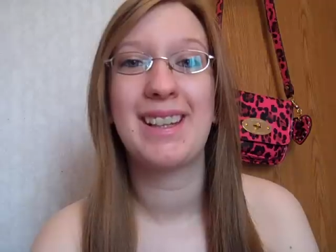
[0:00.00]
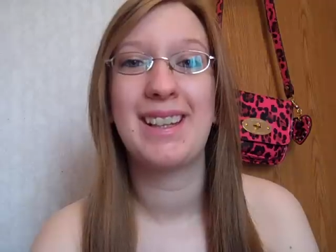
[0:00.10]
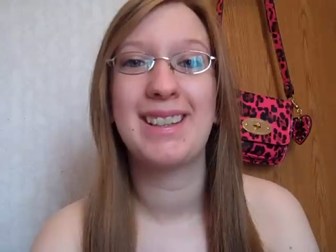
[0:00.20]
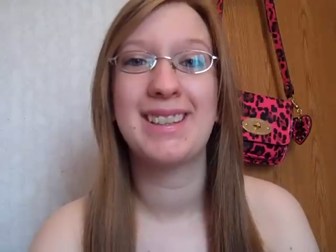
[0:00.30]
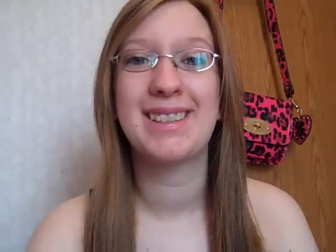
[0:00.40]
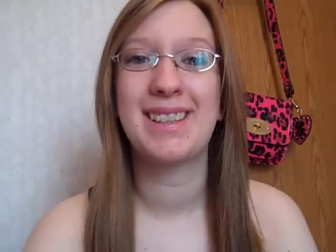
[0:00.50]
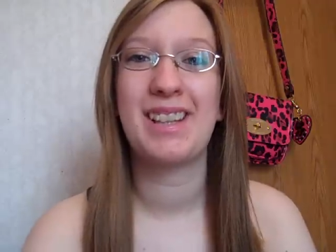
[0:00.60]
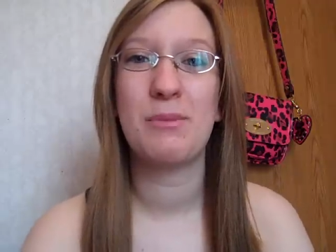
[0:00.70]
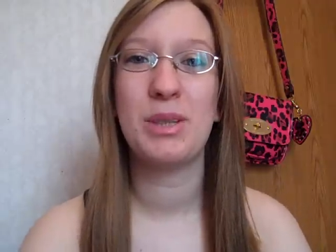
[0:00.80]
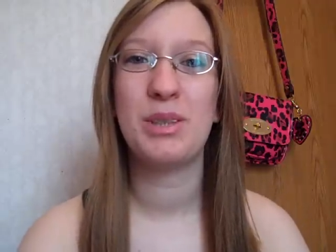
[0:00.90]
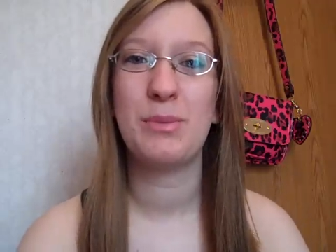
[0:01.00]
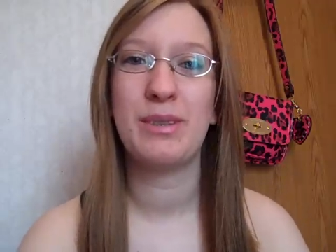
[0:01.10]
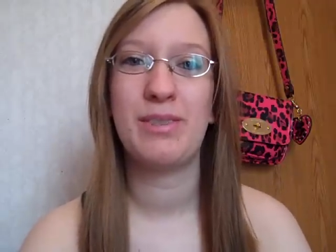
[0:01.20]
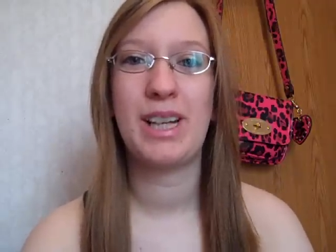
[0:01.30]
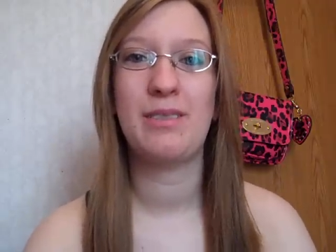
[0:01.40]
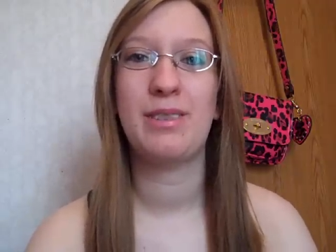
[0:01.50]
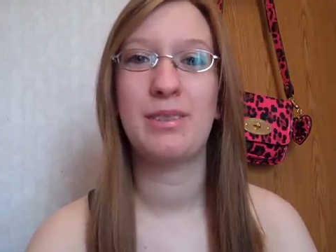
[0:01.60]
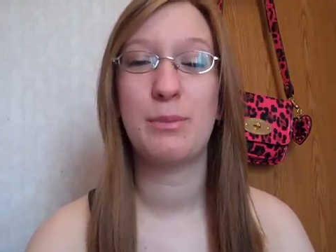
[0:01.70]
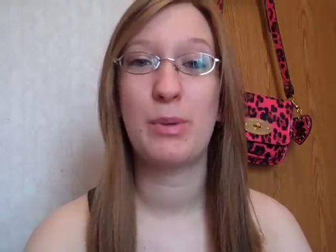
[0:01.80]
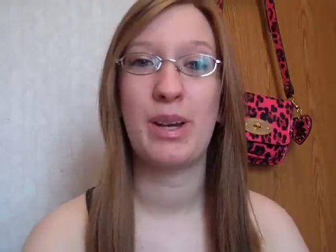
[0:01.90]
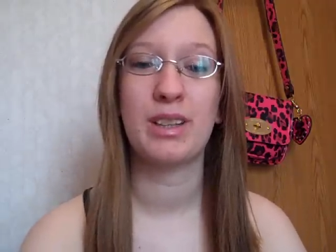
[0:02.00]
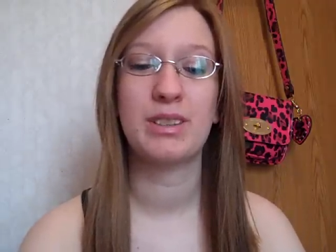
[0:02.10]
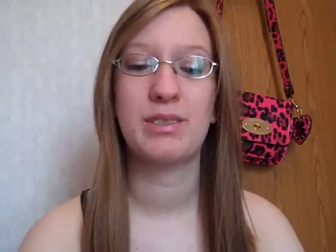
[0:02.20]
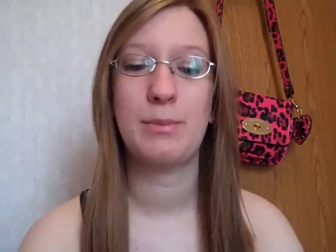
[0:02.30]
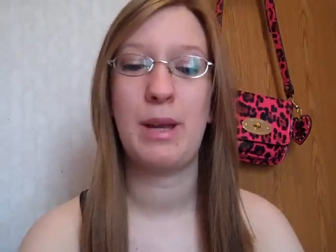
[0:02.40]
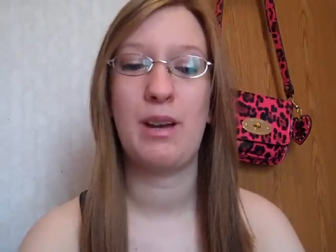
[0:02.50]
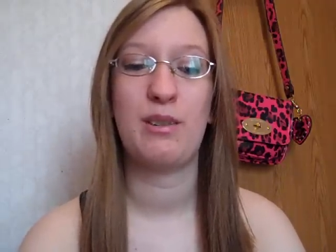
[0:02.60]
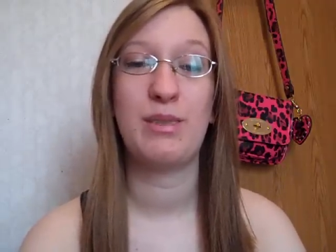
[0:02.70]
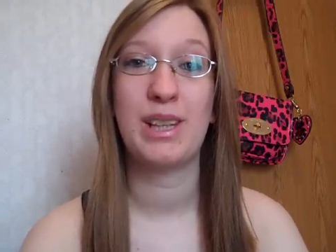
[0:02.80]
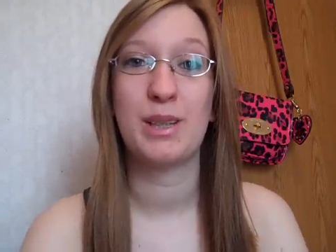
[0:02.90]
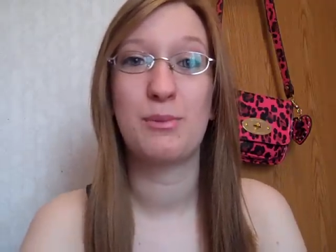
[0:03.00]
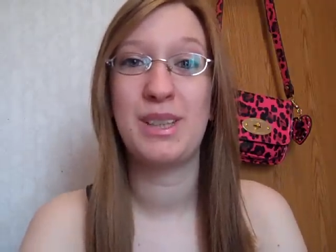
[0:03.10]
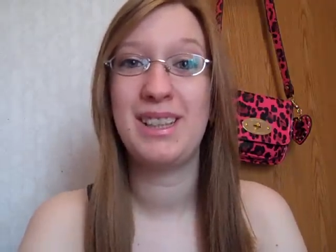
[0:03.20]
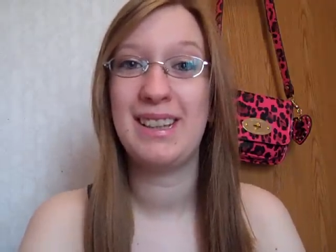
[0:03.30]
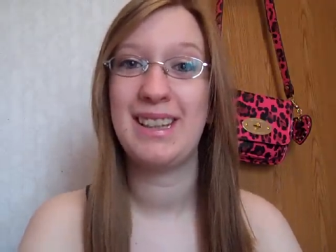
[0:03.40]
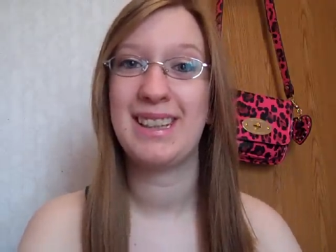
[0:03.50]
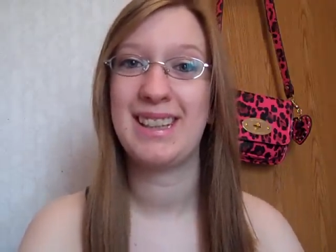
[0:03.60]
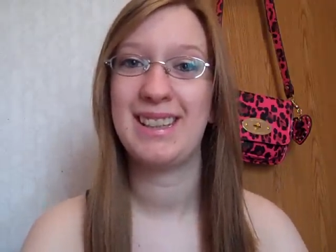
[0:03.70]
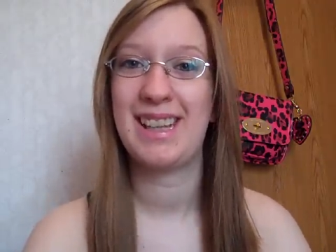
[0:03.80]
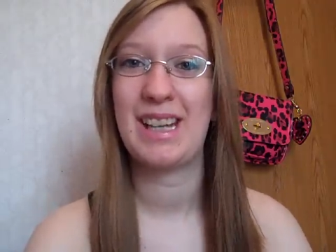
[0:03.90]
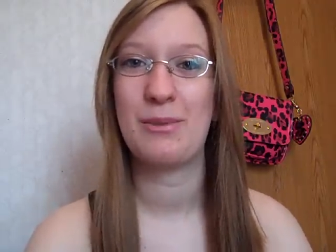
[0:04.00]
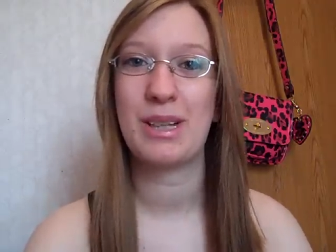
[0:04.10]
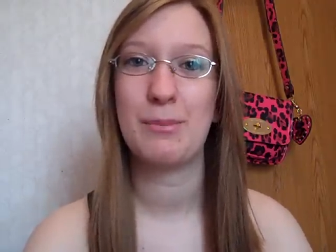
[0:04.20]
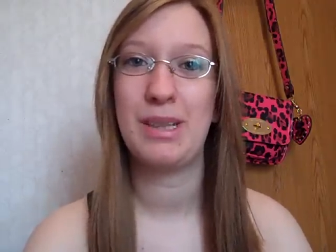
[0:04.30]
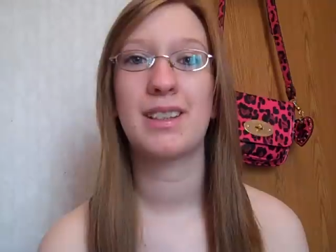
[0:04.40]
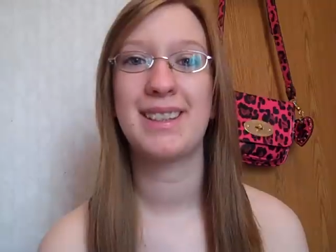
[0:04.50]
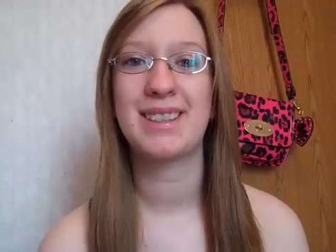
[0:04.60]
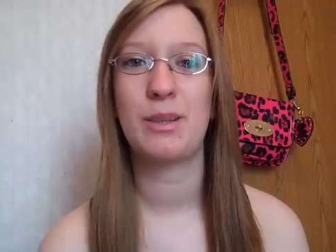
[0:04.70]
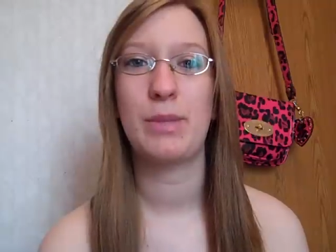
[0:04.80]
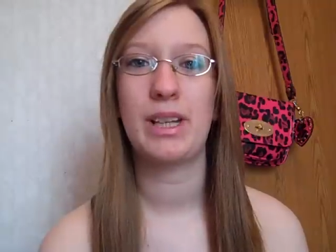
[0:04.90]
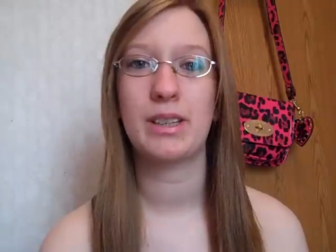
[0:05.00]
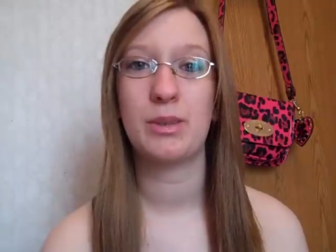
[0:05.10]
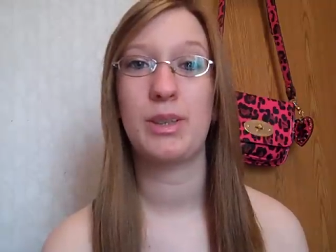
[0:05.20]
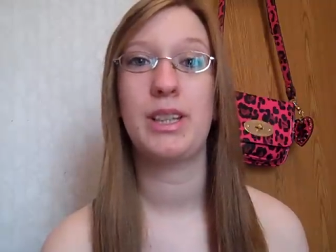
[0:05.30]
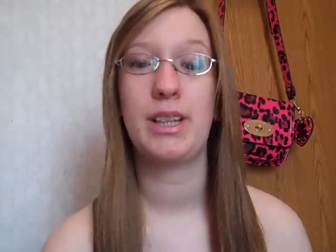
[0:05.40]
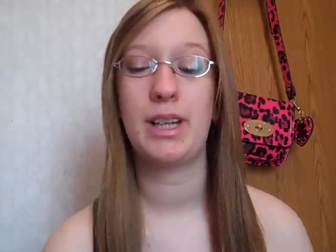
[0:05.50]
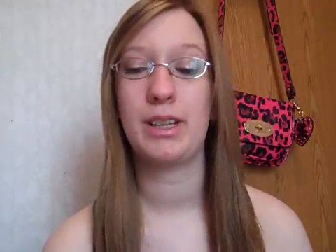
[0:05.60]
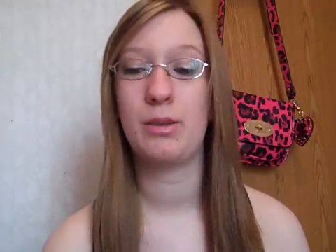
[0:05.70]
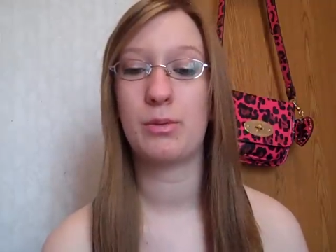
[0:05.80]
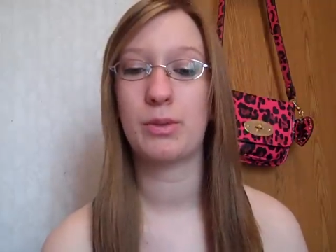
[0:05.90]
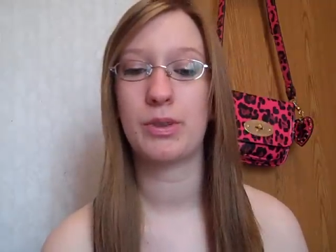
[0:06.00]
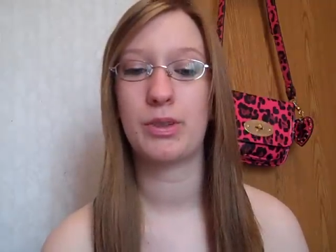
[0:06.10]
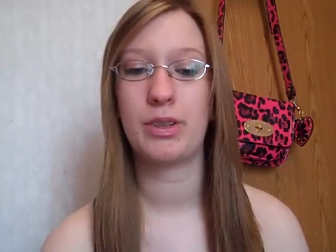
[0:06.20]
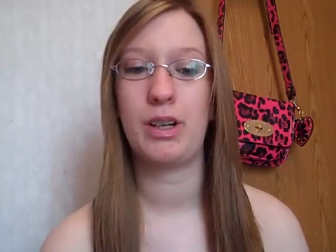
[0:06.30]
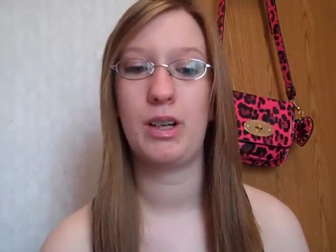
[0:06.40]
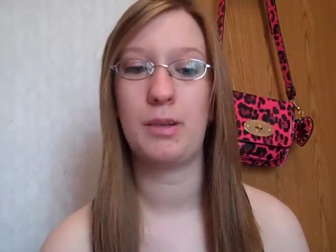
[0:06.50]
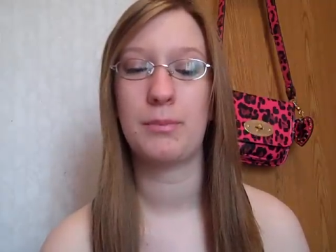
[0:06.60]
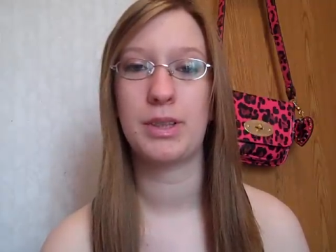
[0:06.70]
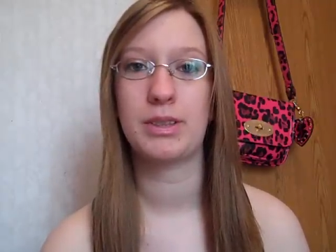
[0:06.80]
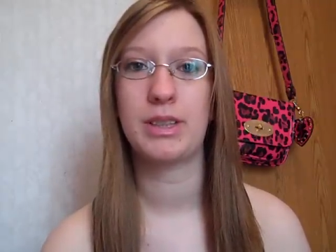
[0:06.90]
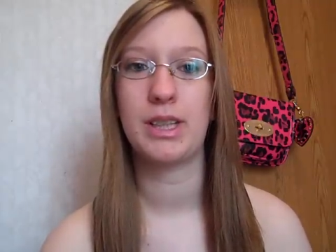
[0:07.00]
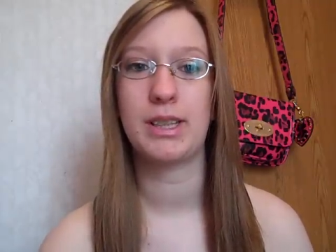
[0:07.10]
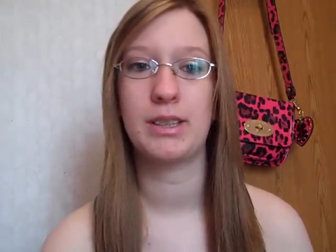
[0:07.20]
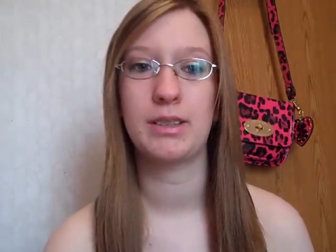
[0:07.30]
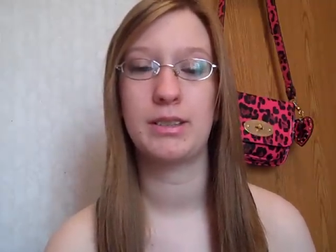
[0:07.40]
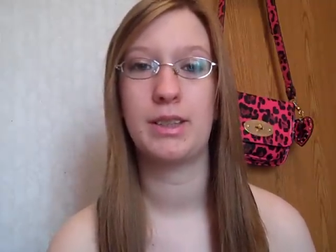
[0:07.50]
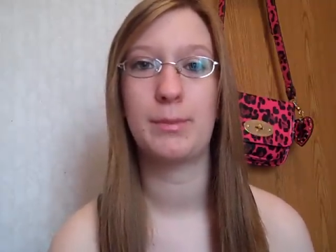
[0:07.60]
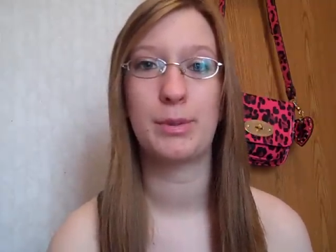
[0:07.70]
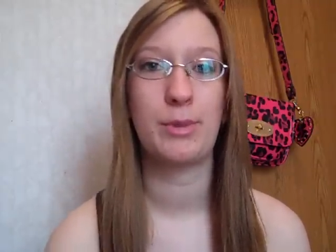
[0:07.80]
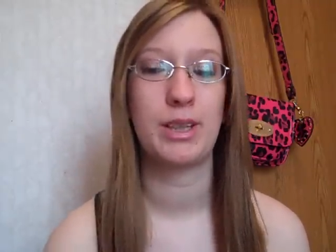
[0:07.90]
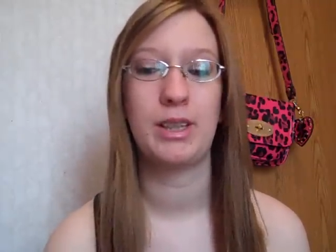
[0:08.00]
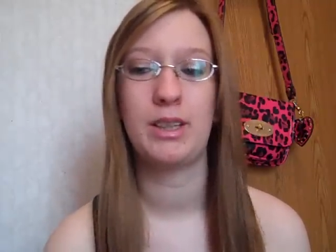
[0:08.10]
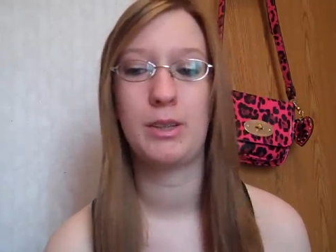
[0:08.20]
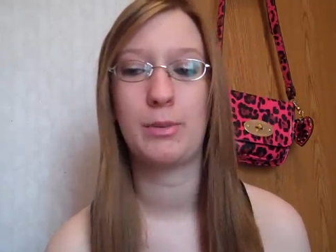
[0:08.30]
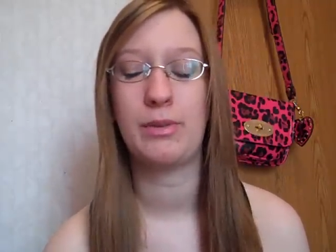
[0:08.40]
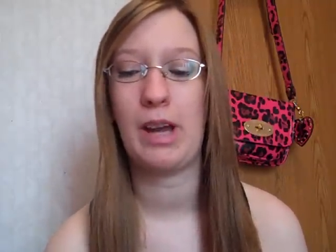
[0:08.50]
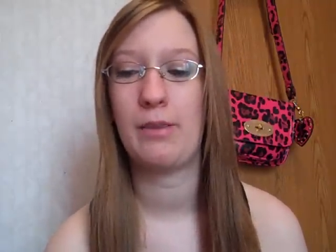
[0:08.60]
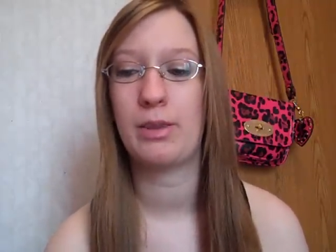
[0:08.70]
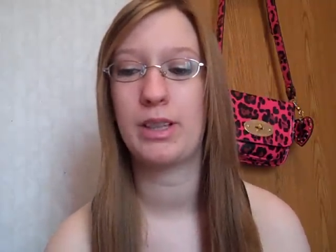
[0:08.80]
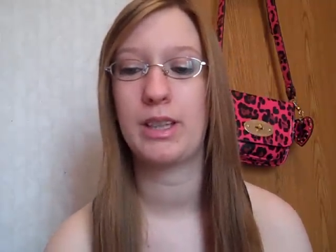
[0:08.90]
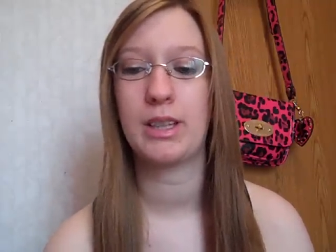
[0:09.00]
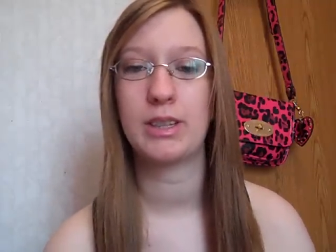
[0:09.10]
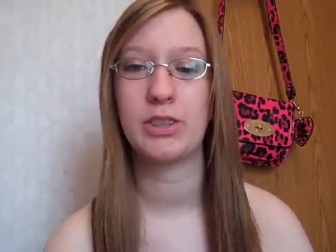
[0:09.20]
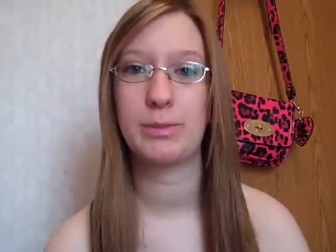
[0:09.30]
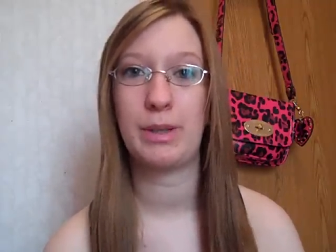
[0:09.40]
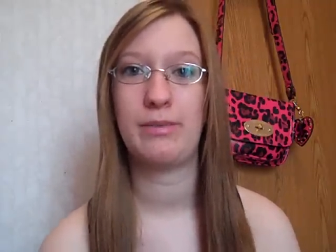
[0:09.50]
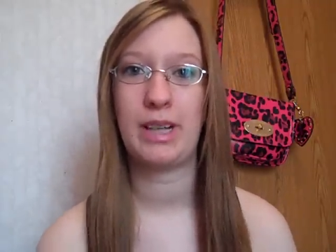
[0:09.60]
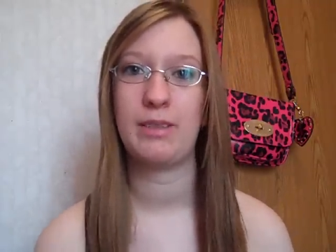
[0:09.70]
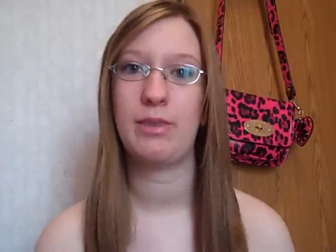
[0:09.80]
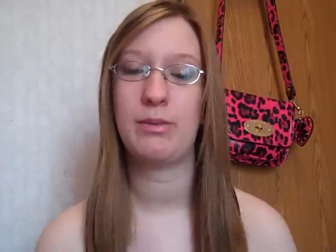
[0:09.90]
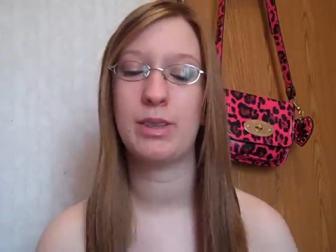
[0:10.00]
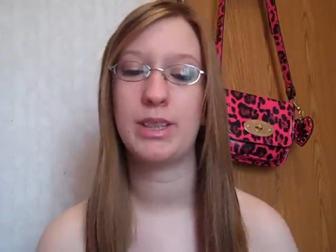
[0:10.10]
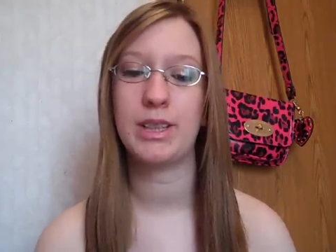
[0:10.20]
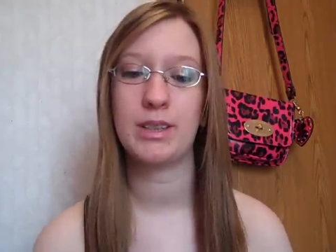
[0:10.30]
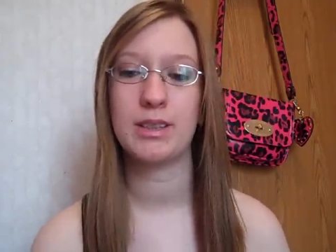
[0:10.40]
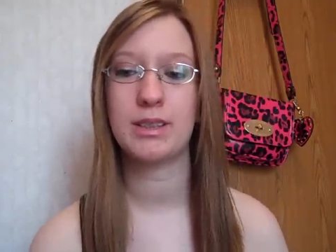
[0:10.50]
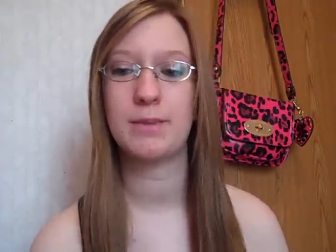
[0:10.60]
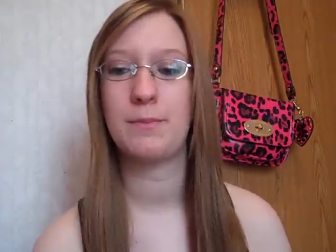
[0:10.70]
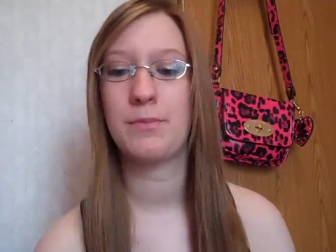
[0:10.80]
guys, today I'm going to do my 5 favorite products from e.l.f. that I really like and that I recommend. Okay, so I'm not going in any order, um, there's not a number 1 and a number 5 or anything, it's just my 5 favorite things.